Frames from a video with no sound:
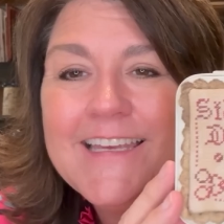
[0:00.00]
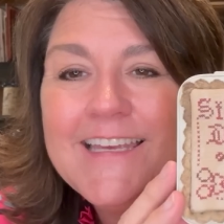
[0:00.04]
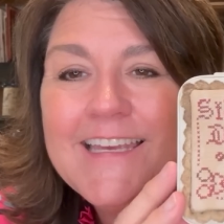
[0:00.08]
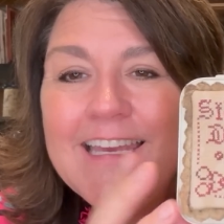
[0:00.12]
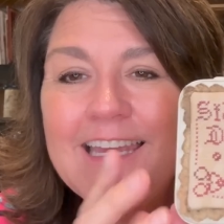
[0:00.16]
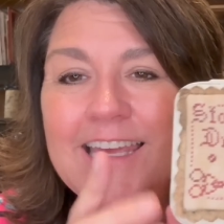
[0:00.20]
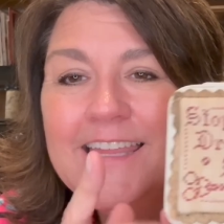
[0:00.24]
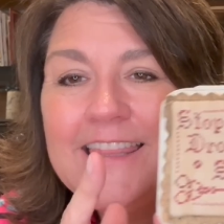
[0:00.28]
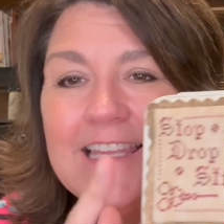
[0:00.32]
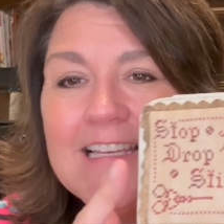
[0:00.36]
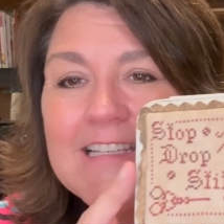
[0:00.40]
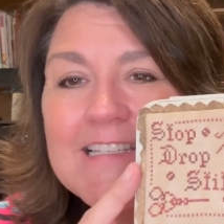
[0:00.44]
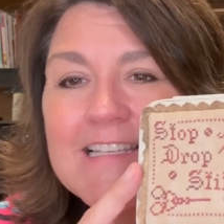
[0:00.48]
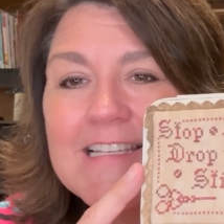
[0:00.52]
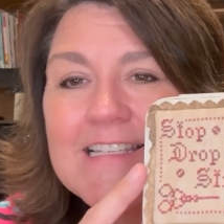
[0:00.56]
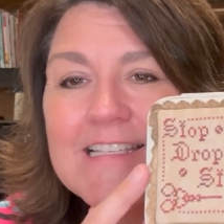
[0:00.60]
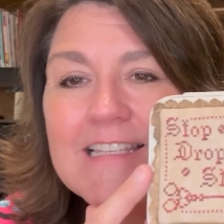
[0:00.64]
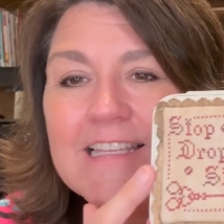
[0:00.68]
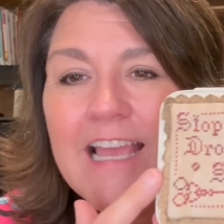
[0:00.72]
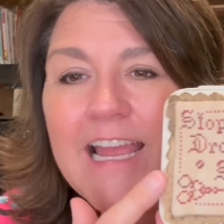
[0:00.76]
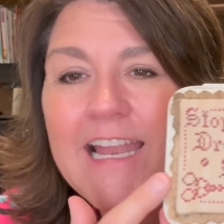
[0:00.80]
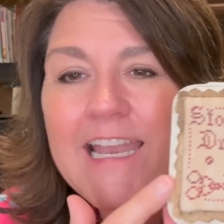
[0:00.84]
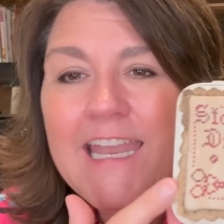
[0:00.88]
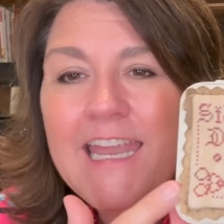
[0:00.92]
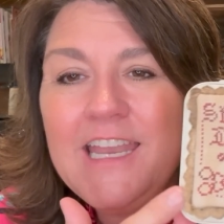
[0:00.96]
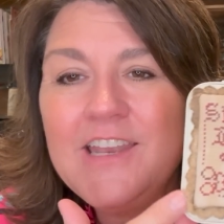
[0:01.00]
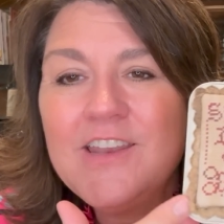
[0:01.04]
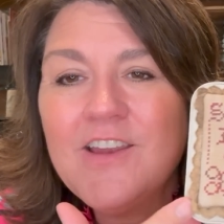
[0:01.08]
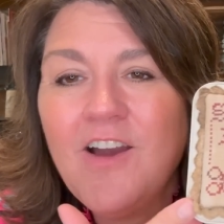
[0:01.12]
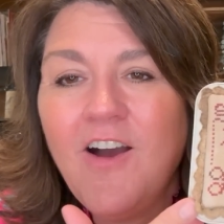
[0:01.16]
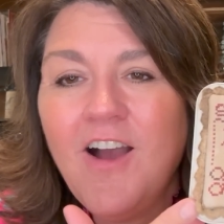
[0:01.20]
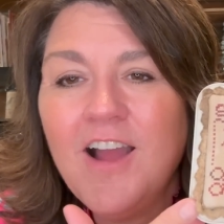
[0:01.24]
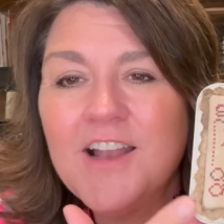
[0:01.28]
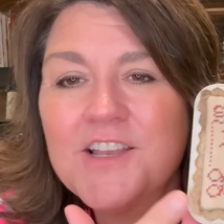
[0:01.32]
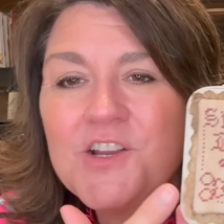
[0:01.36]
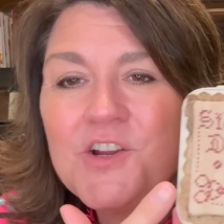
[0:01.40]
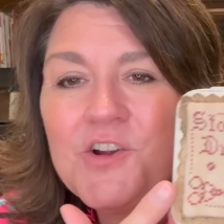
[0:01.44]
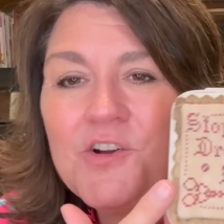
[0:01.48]
And this is Lady
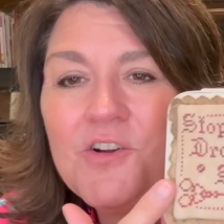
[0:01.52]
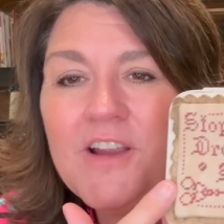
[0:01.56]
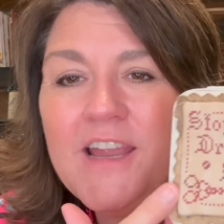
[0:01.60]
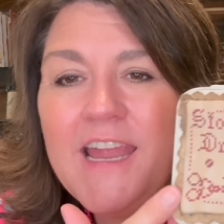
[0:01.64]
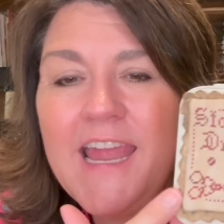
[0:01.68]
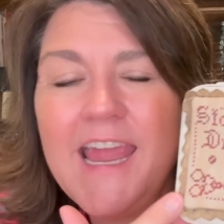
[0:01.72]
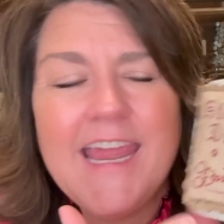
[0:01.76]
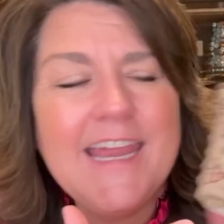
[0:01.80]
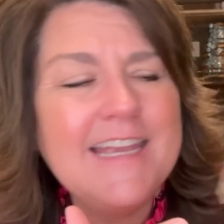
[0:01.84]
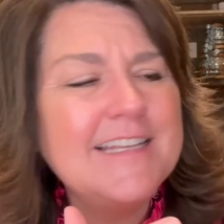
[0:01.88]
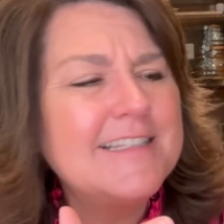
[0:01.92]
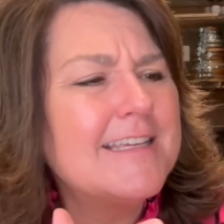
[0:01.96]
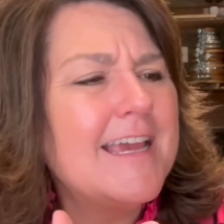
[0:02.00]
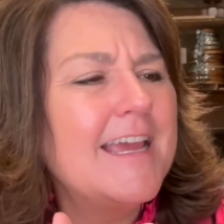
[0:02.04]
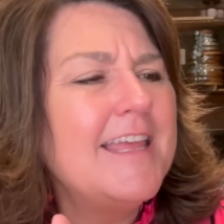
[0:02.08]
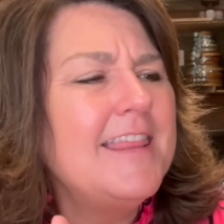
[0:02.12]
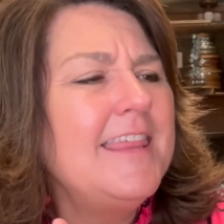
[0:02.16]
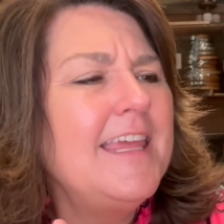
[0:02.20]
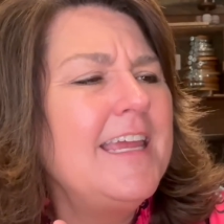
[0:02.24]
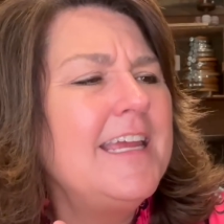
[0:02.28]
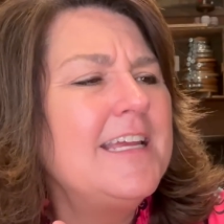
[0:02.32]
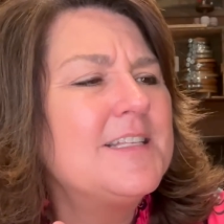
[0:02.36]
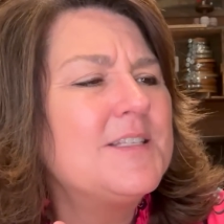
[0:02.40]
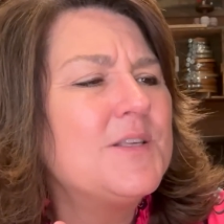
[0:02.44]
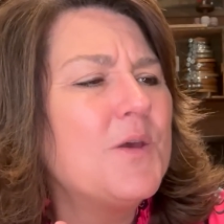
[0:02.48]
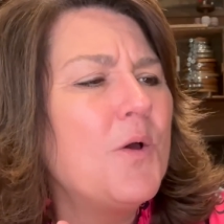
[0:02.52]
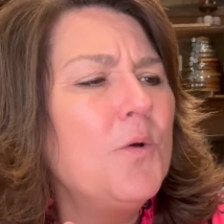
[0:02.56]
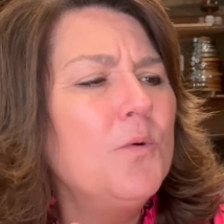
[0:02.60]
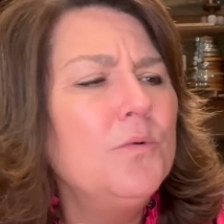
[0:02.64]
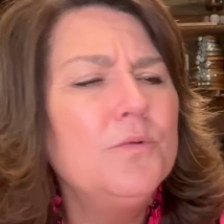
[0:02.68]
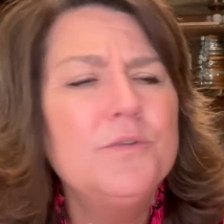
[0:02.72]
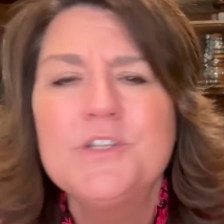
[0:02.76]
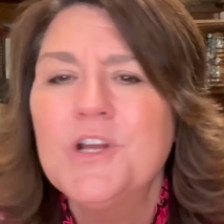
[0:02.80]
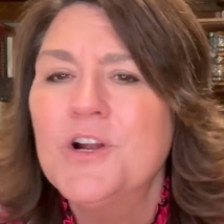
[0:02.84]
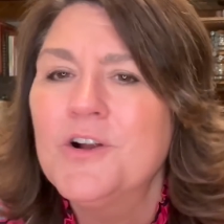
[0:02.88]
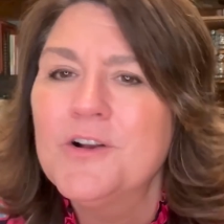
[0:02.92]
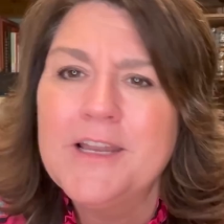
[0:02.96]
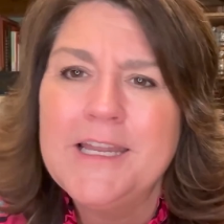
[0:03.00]
Dot Create. I think it's
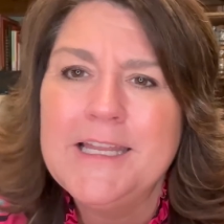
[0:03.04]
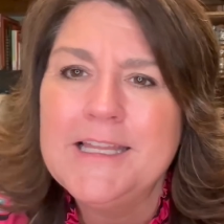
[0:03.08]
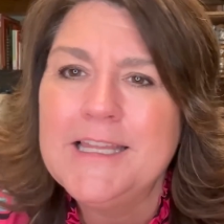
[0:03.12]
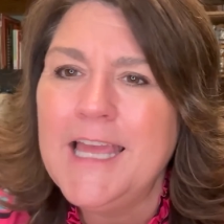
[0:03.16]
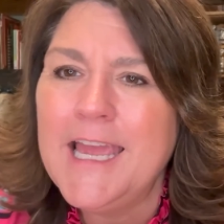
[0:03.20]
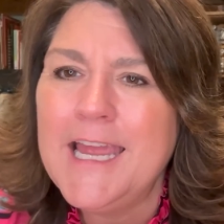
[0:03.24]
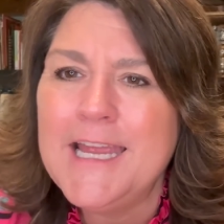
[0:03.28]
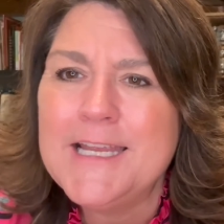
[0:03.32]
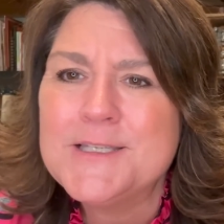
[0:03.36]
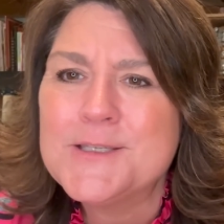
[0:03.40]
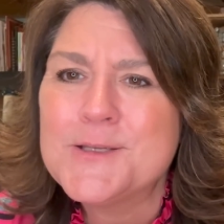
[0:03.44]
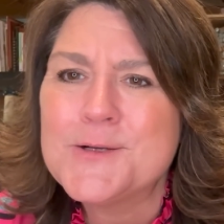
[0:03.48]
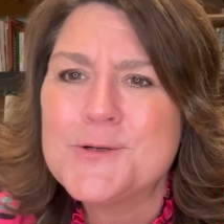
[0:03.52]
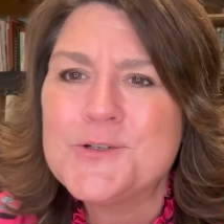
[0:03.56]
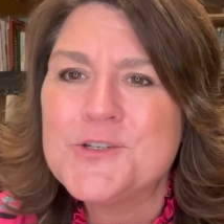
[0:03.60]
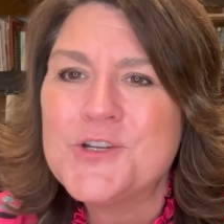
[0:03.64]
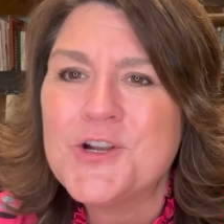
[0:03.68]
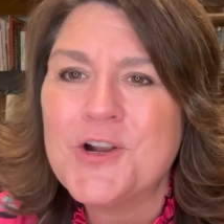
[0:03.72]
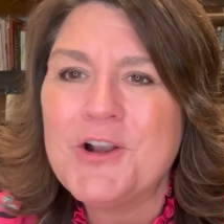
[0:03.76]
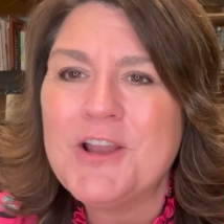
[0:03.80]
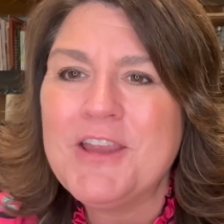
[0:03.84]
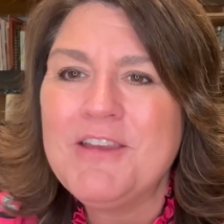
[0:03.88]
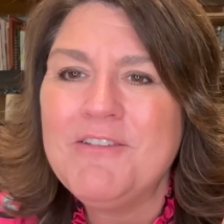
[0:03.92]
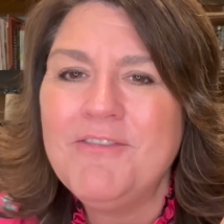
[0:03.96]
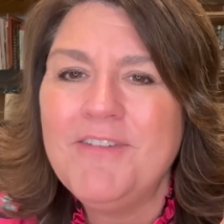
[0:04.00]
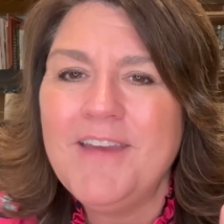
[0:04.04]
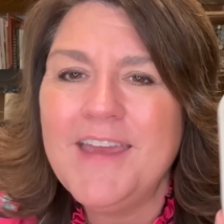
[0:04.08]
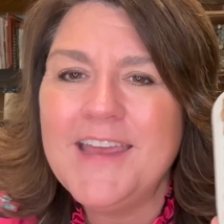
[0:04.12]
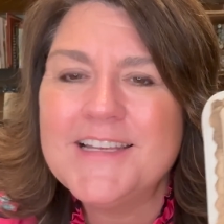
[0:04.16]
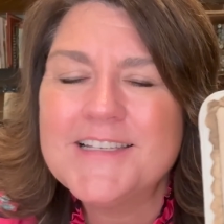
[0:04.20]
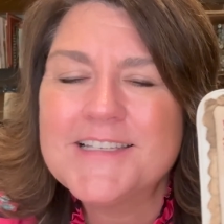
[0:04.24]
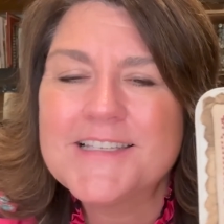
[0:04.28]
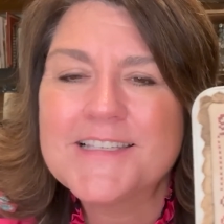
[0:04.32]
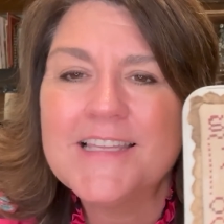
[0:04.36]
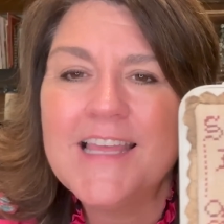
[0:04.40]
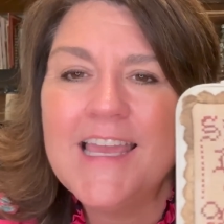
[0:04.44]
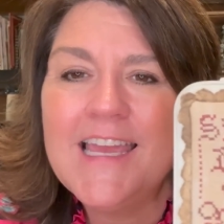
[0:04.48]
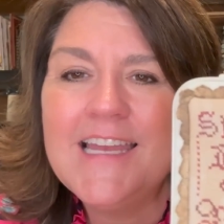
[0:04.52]
old dirty lace or dirty
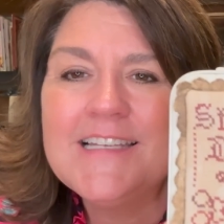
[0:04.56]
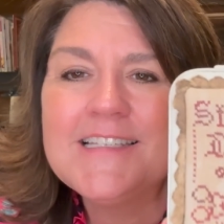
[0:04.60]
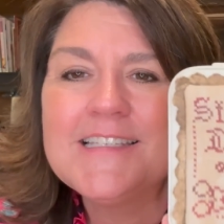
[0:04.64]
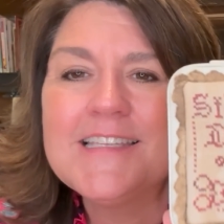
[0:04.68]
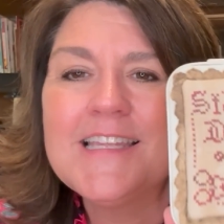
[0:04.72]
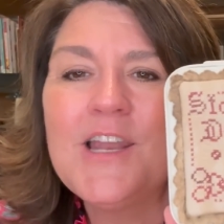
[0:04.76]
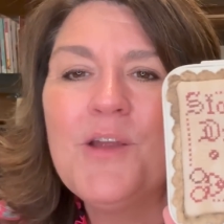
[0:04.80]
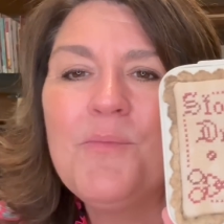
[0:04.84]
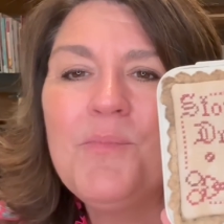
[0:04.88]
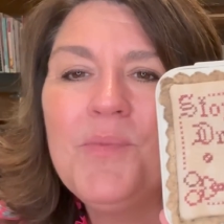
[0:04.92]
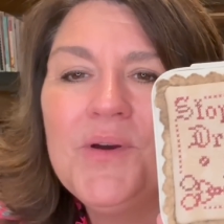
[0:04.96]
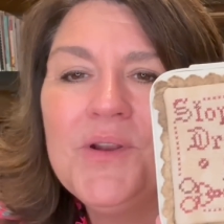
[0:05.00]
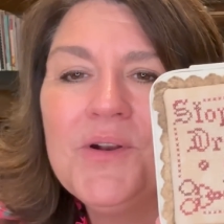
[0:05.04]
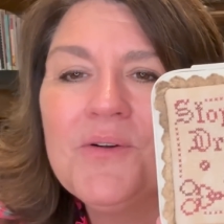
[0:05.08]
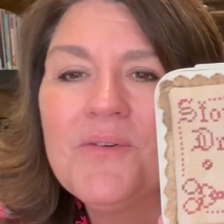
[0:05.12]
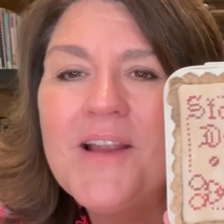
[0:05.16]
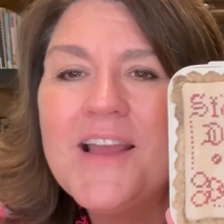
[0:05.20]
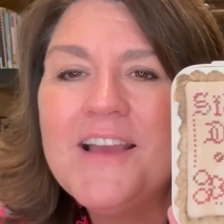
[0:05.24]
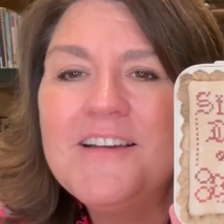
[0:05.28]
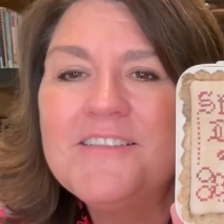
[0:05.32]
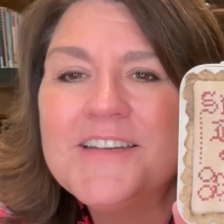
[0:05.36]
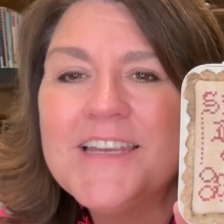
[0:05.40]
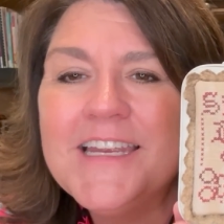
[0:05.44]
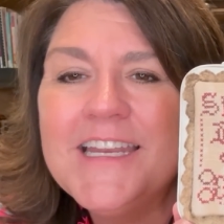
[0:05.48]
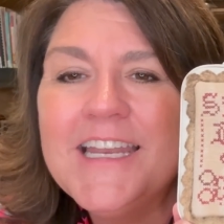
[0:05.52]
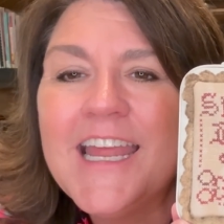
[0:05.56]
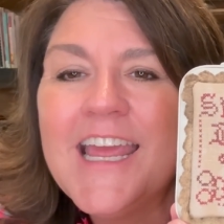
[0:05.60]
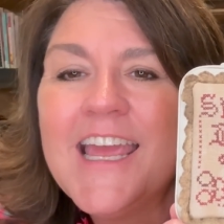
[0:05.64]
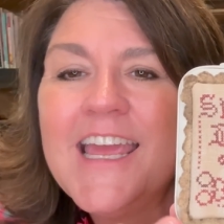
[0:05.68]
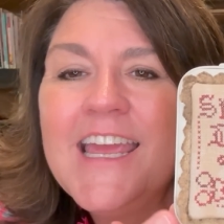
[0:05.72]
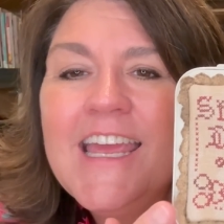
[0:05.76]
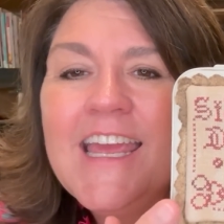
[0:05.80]
face lace that I put around it.